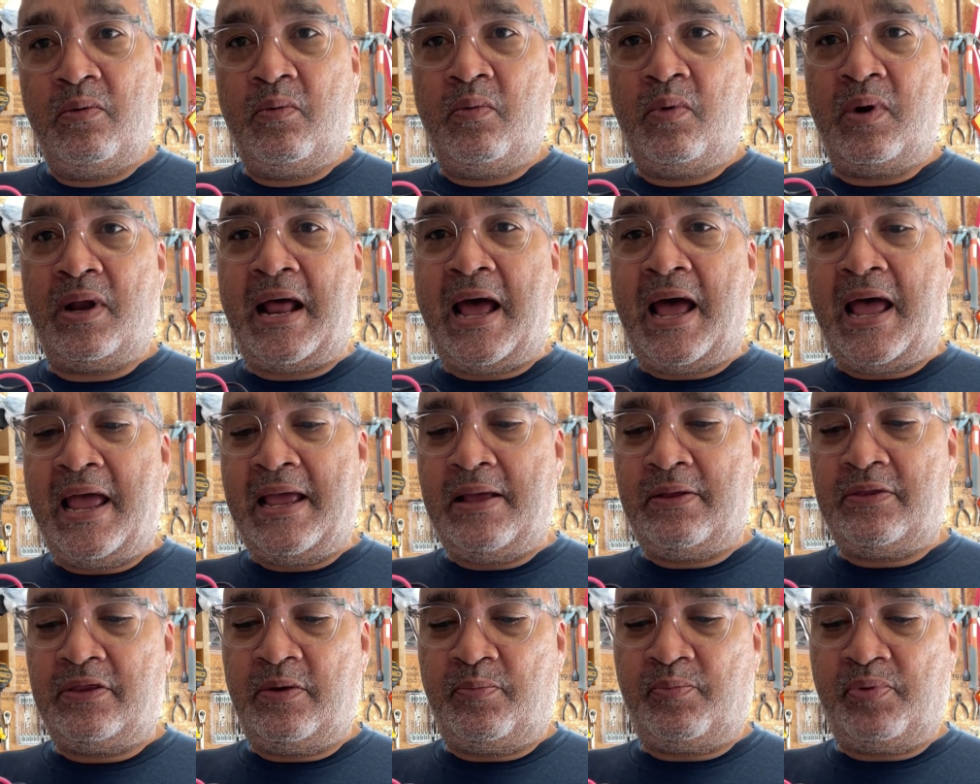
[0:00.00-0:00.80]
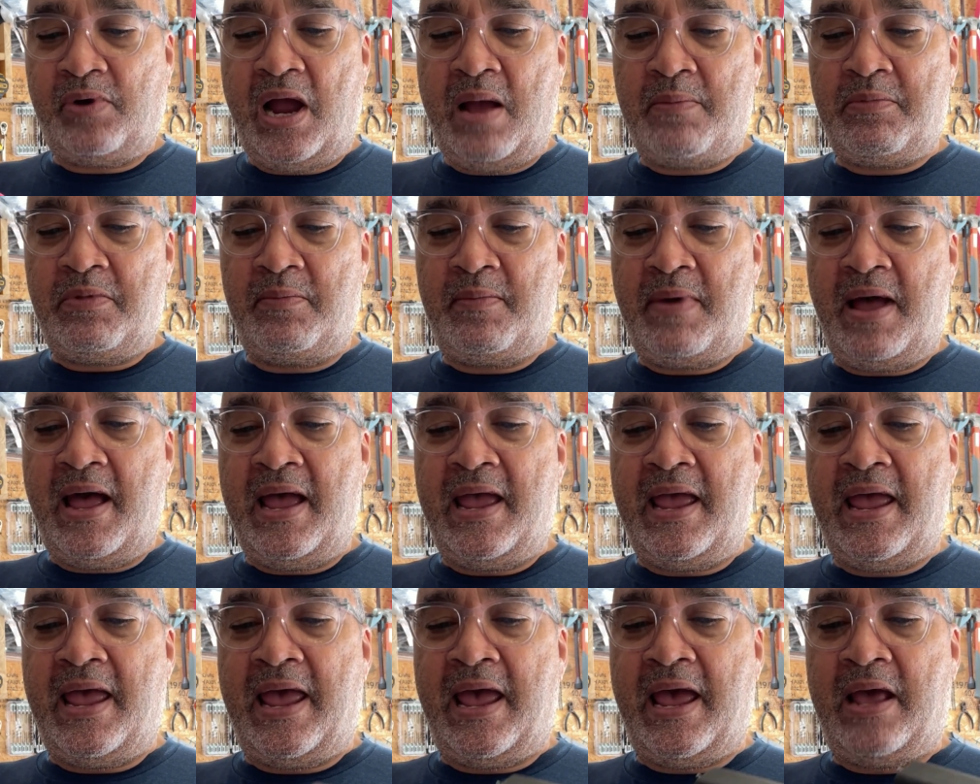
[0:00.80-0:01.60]
The problem
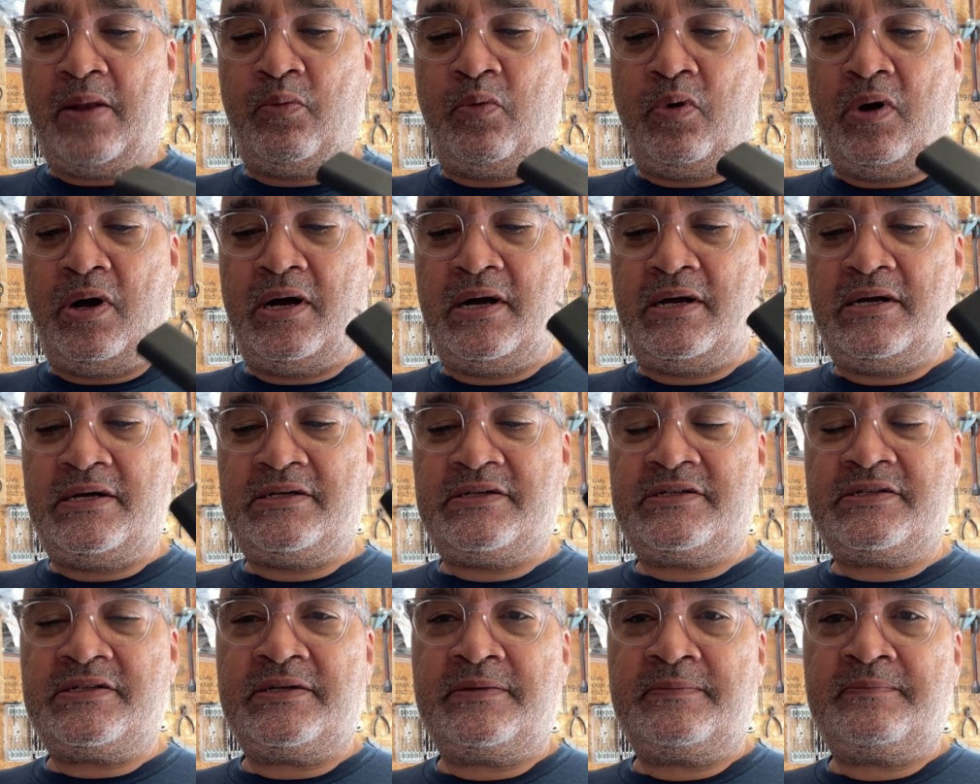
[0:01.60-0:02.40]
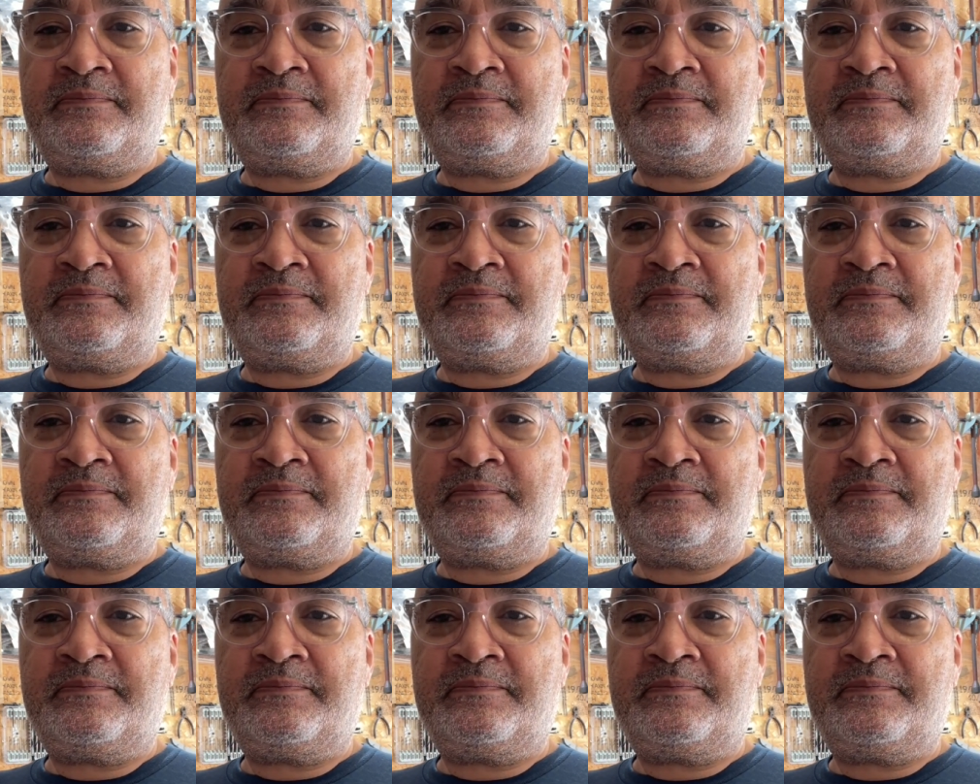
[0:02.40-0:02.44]
I had was